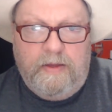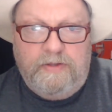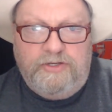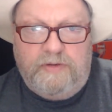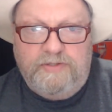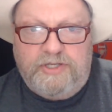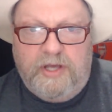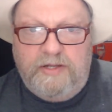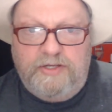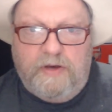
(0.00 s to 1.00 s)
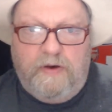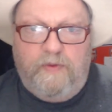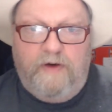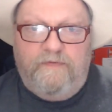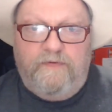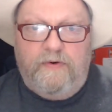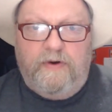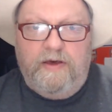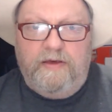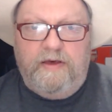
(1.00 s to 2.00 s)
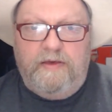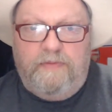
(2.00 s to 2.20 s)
John's saying he's got a 148E